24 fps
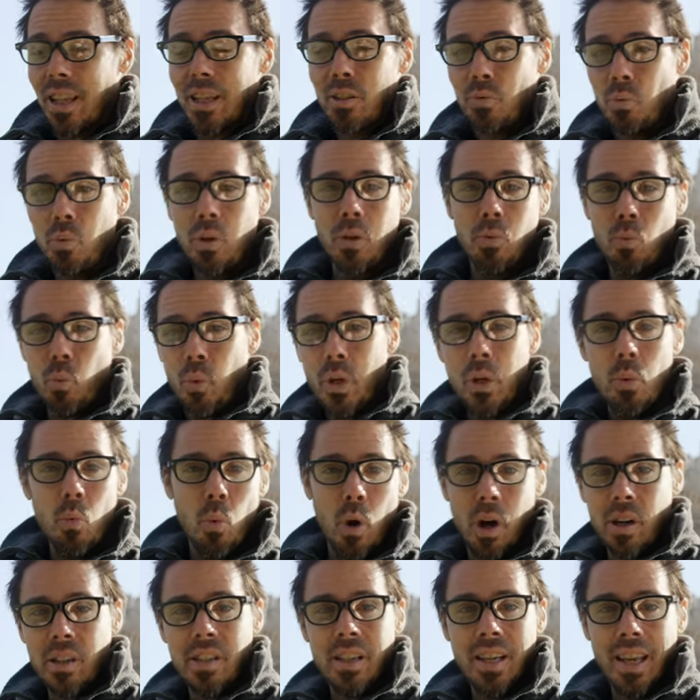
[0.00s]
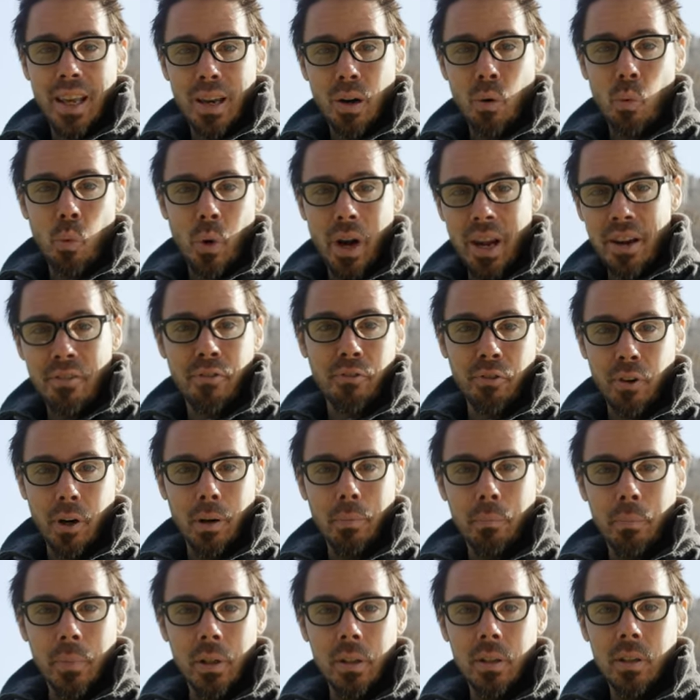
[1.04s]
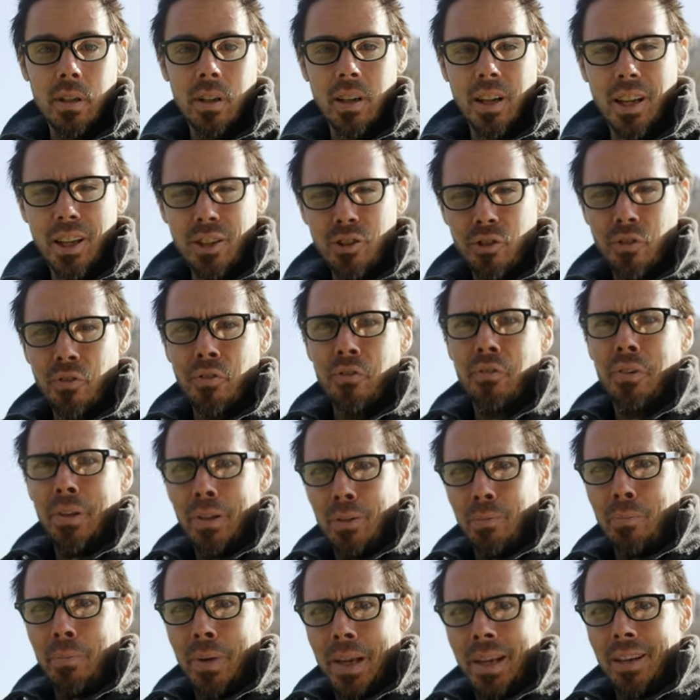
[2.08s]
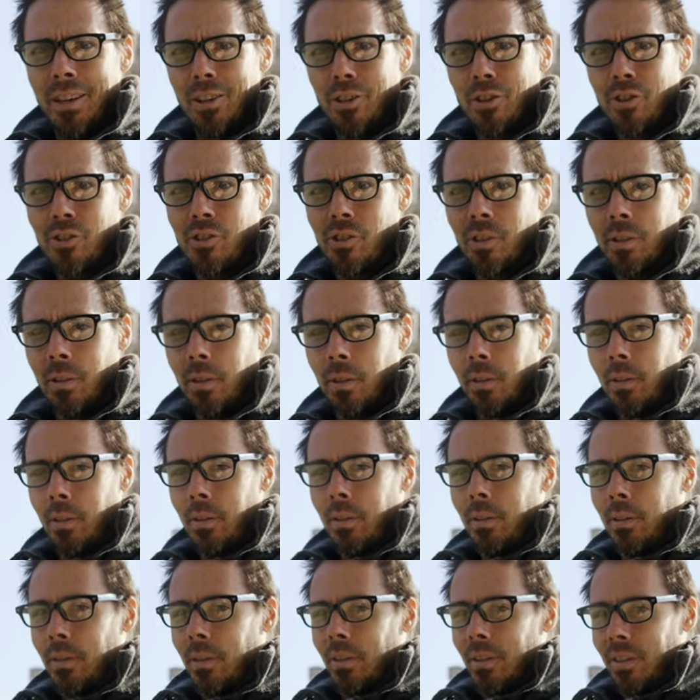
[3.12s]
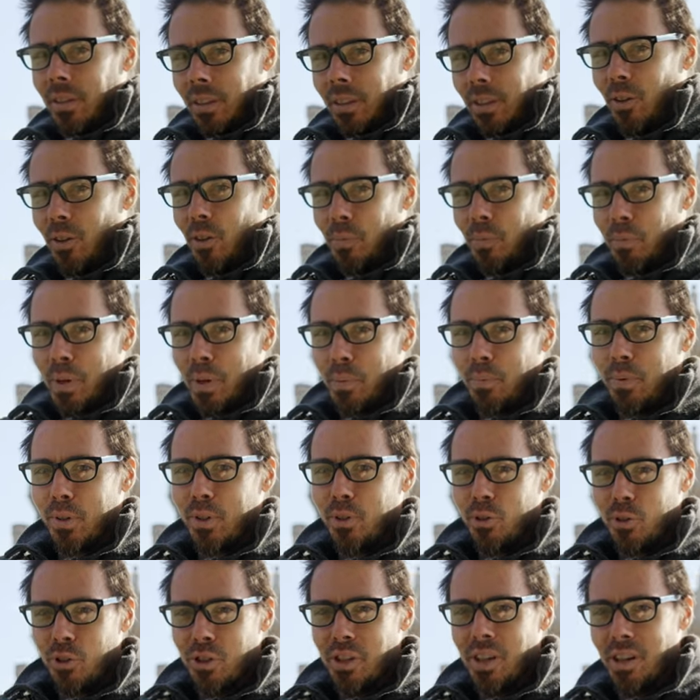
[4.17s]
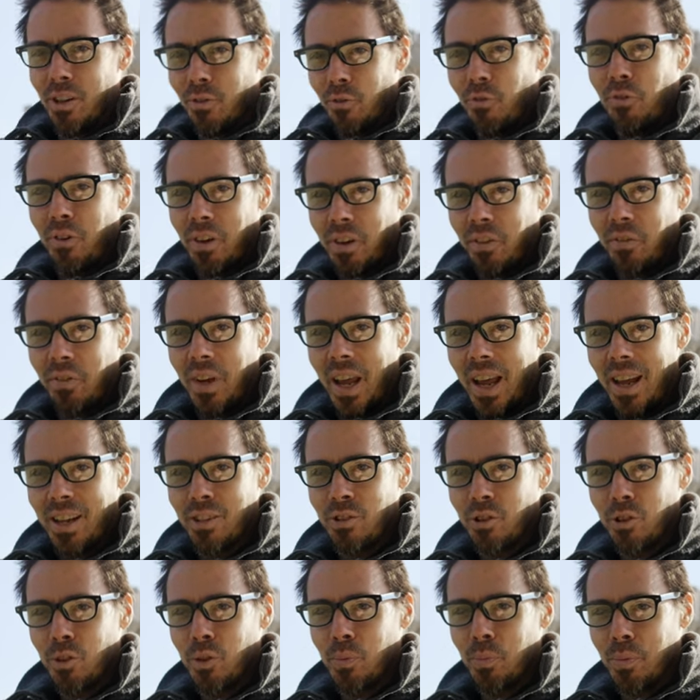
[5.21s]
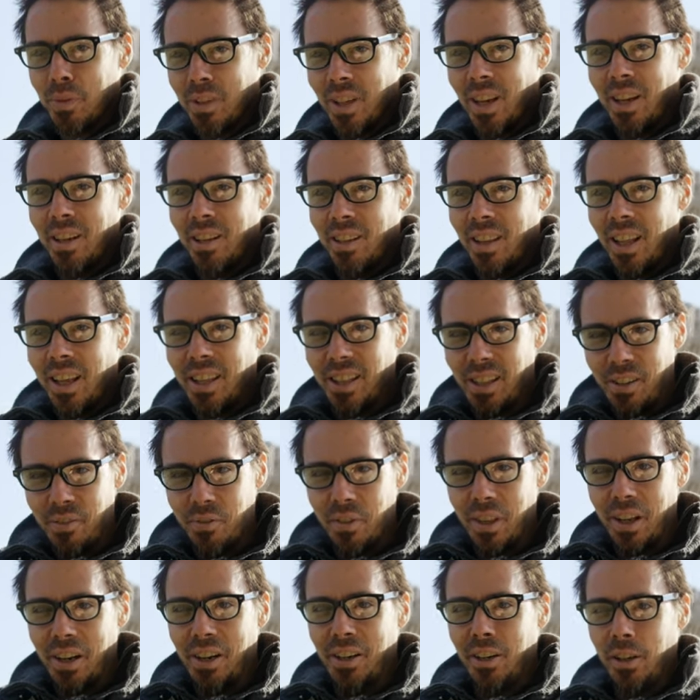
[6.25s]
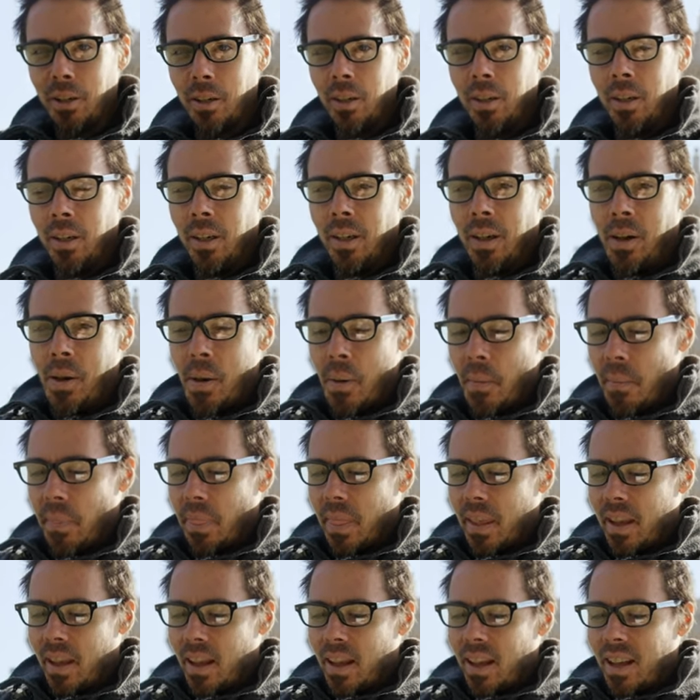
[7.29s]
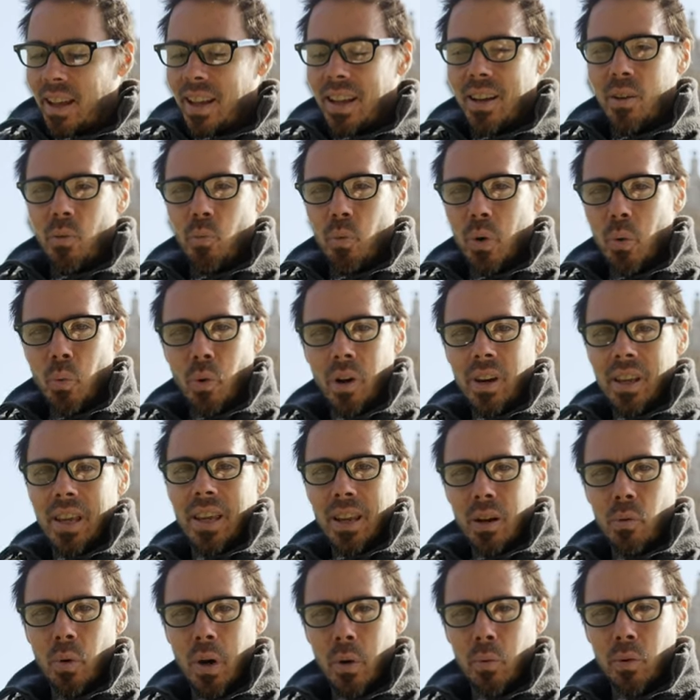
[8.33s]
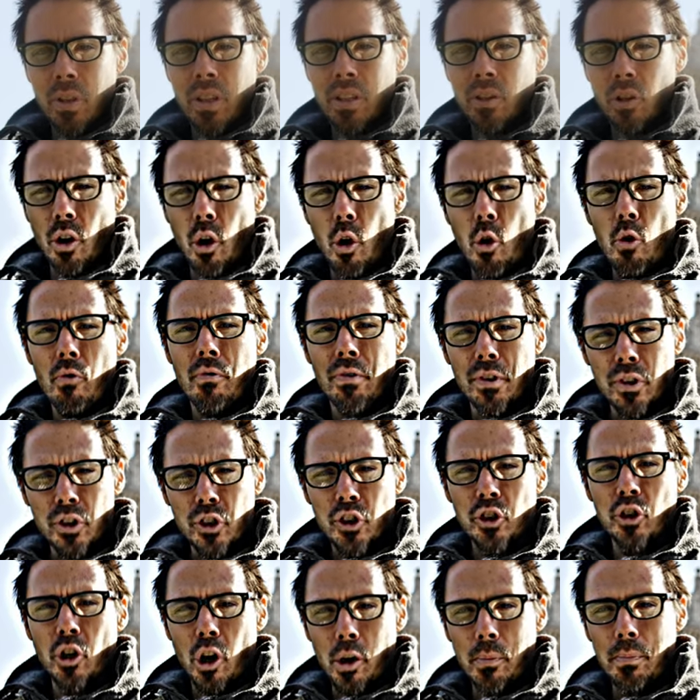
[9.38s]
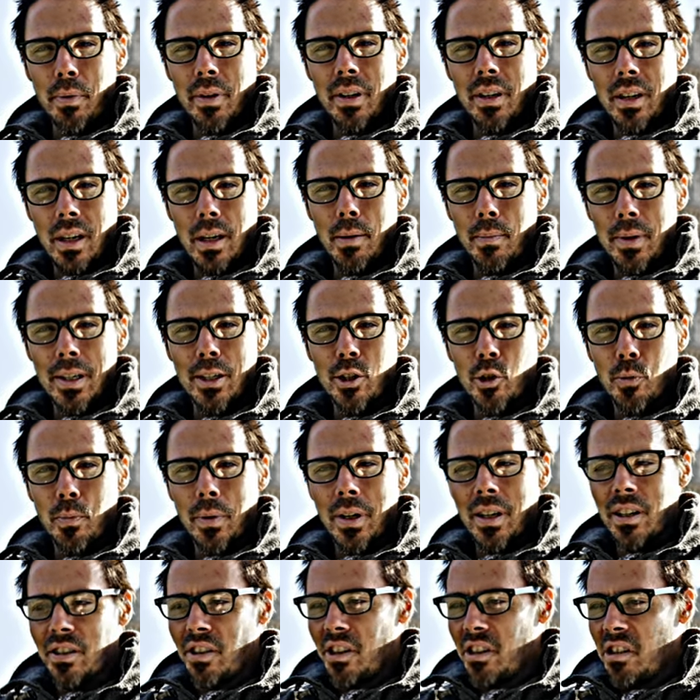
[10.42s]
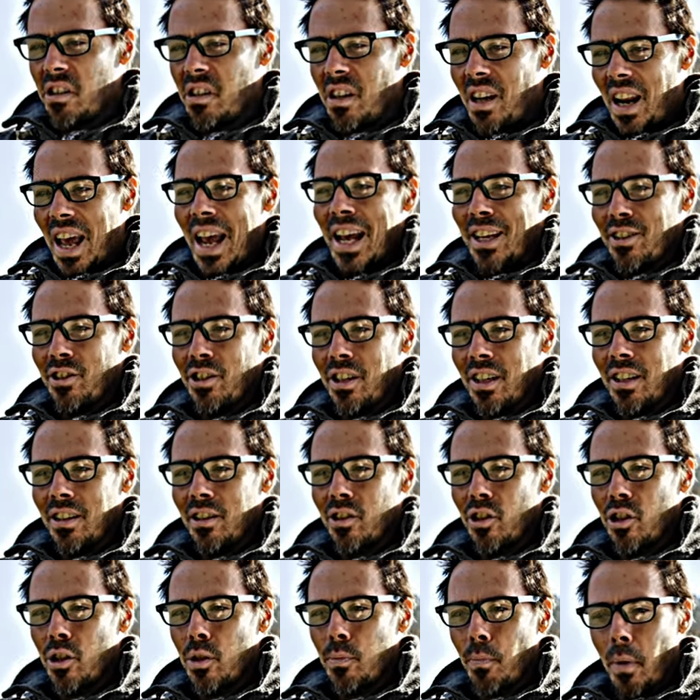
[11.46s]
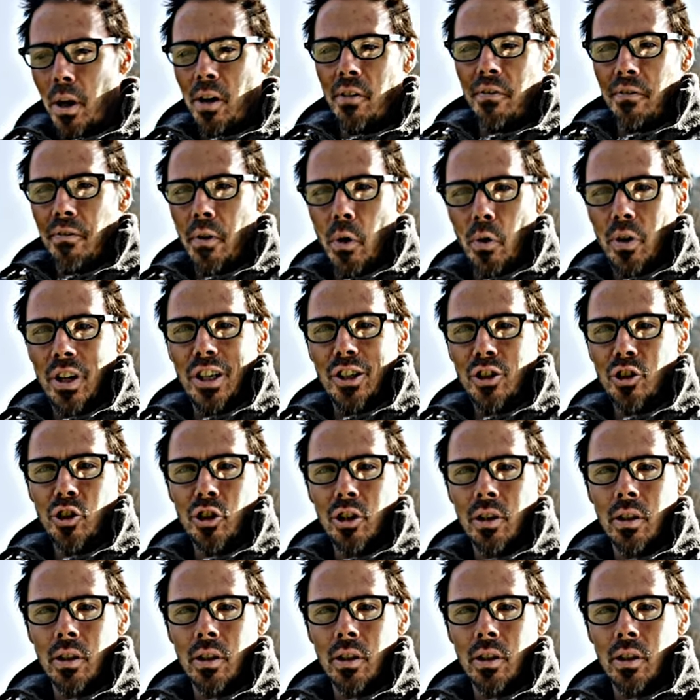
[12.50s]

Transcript: that's what we want to get away from as filmmakers, or people who sit in front of castles pretending they live there. We want to get away with this over-sharpened image because it's nasty, it's smartphone-ish.